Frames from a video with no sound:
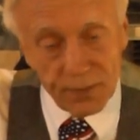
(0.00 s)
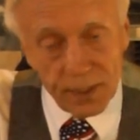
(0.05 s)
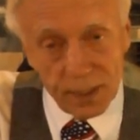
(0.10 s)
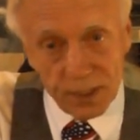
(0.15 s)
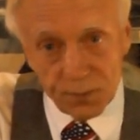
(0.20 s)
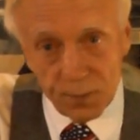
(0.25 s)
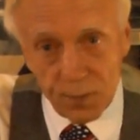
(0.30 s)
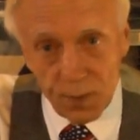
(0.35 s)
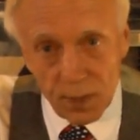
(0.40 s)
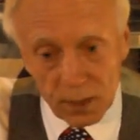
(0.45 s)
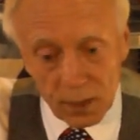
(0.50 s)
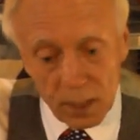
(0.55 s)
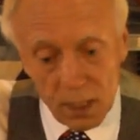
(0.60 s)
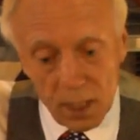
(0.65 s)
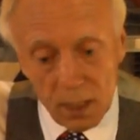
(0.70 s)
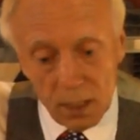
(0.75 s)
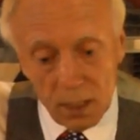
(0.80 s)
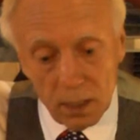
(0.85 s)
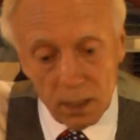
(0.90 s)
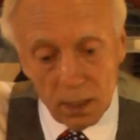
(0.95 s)
Facebook,
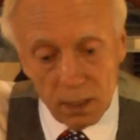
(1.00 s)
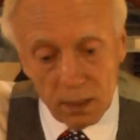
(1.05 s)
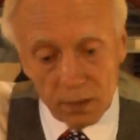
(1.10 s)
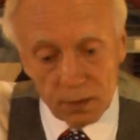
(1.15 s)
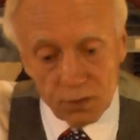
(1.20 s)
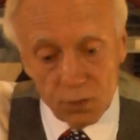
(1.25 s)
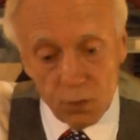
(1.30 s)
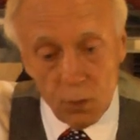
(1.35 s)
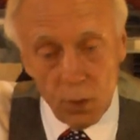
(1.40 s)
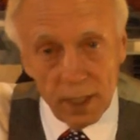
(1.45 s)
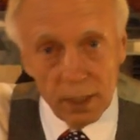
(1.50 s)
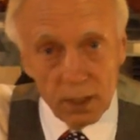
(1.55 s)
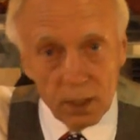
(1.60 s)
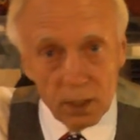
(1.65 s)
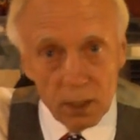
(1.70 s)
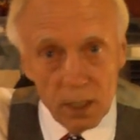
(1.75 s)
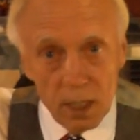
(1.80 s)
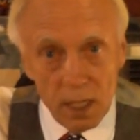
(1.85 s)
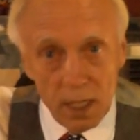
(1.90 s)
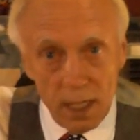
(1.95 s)

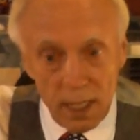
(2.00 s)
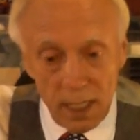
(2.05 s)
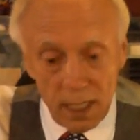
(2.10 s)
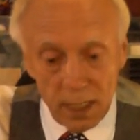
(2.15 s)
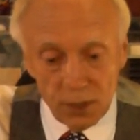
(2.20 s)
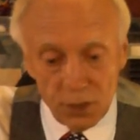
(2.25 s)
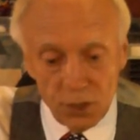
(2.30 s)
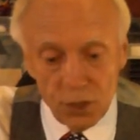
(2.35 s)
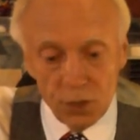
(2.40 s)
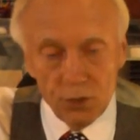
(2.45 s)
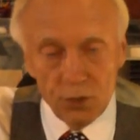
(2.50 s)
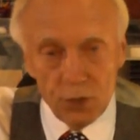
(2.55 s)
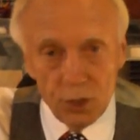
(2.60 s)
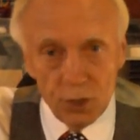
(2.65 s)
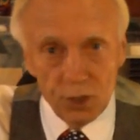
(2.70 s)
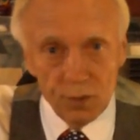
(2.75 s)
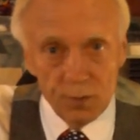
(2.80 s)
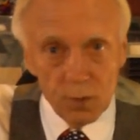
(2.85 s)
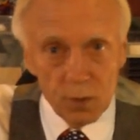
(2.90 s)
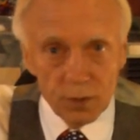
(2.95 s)
Twitter, and
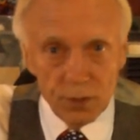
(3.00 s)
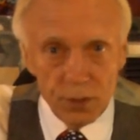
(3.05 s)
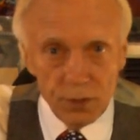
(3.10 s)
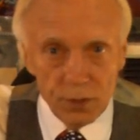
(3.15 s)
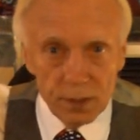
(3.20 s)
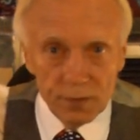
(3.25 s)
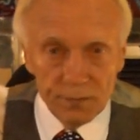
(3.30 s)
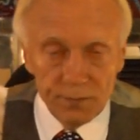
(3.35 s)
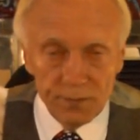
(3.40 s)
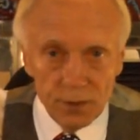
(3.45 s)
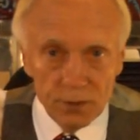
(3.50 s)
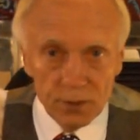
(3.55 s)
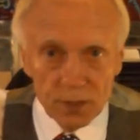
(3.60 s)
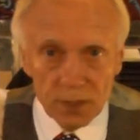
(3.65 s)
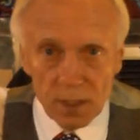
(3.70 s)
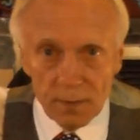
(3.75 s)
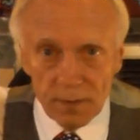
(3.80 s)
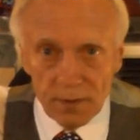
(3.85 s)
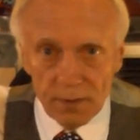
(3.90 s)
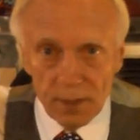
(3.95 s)
YouTube, where you can view
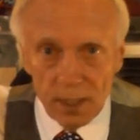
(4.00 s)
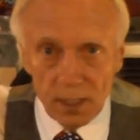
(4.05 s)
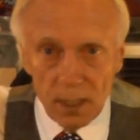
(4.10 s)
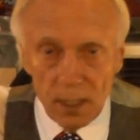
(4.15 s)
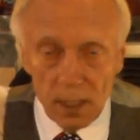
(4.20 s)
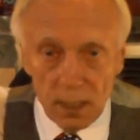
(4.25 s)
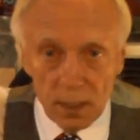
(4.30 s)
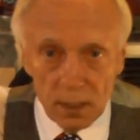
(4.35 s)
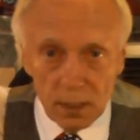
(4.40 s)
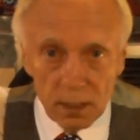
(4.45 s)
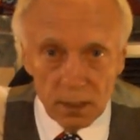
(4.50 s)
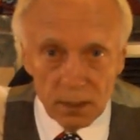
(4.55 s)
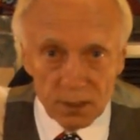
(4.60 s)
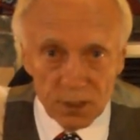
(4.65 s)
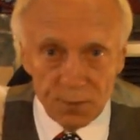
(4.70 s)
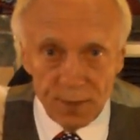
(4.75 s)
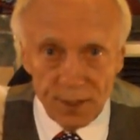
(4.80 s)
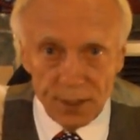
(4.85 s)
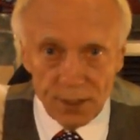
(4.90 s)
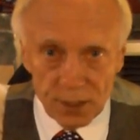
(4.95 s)
some of the
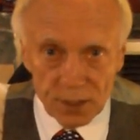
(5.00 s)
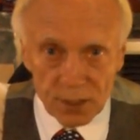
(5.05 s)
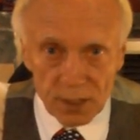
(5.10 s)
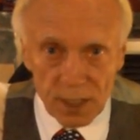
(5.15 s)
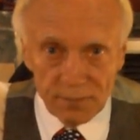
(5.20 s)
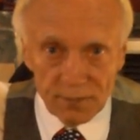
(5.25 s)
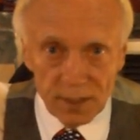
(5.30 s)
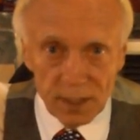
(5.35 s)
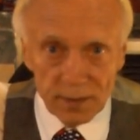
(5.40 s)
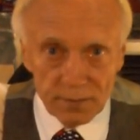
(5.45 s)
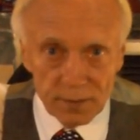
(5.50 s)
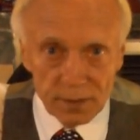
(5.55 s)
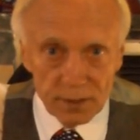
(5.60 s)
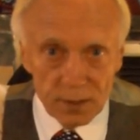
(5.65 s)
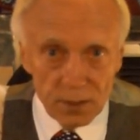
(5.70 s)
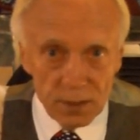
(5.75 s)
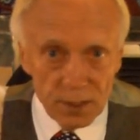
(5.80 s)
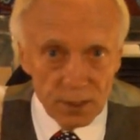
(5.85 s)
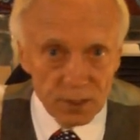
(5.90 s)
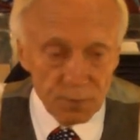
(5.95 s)
speeches I've given
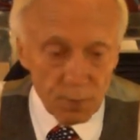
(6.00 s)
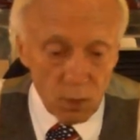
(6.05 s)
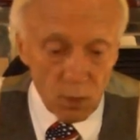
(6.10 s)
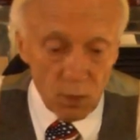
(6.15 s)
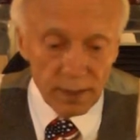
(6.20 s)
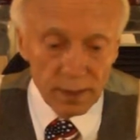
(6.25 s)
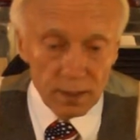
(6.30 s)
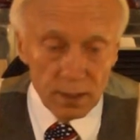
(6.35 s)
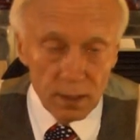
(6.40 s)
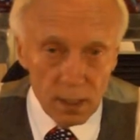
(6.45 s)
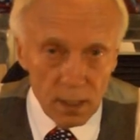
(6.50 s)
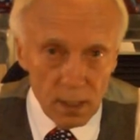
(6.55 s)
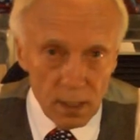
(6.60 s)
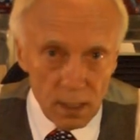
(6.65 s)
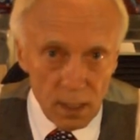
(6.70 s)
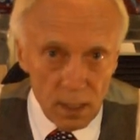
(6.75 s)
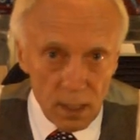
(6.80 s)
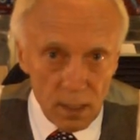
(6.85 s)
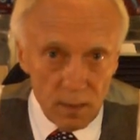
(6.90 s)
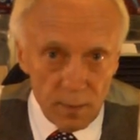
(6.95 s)
to this point.
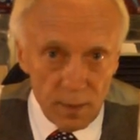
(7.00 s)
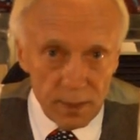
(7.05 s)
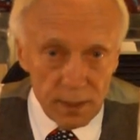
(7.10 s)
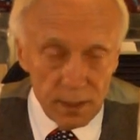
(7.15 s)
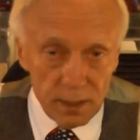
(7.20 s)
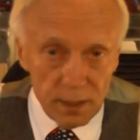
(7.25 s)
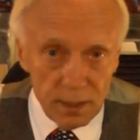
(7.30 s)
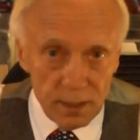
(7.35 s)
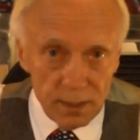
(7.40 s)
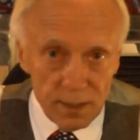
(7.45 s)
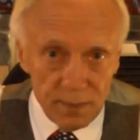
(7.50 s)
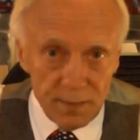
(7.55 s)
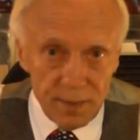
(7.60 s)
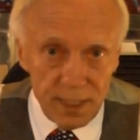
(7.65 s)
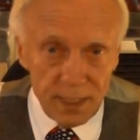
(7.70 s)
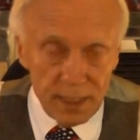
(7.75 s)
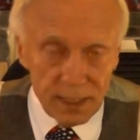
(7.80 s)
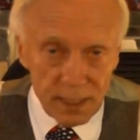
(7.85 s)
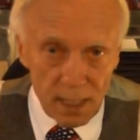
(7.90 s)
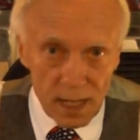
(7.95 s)
But in the
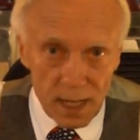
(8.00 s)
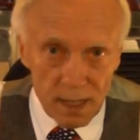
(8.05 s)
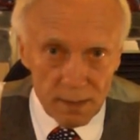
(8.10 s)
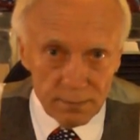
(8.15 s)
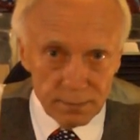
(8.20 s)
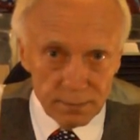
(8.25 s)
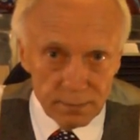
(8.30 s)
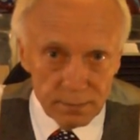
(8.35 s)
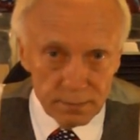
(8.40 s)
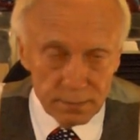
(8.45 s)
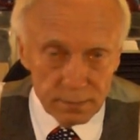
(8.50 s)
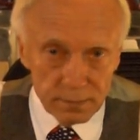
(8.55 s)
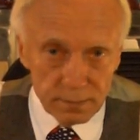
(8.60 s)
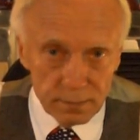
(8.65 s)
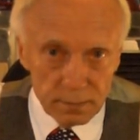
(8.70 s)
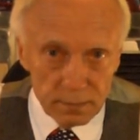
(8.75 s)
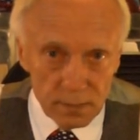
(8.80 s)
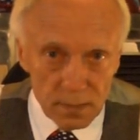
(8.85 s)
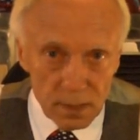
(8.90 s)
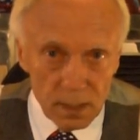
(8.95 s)
meantime,
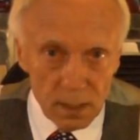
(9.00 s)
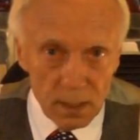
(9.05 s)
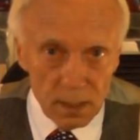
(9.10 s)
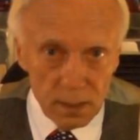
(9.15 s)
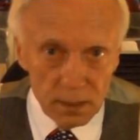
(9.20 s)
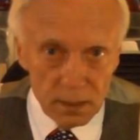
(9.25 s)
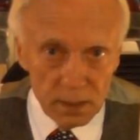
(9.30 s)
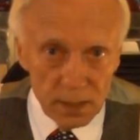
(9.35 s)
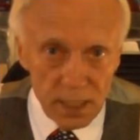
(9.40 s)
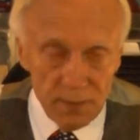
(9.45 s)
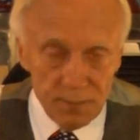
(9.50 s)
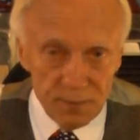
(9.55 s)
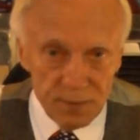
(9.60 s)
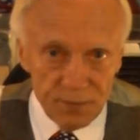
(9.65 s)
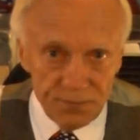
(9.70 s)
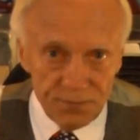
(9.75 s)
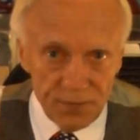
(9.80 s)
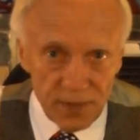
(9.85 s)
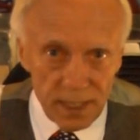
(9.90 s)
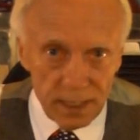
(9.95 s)
keep
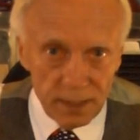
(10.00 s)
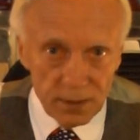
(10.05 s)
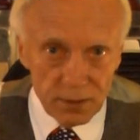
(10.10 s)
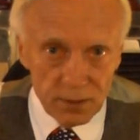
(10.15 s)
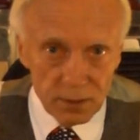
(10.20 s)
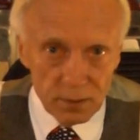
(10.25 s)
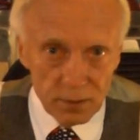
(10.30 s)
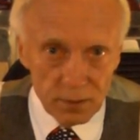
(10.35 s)
the faith,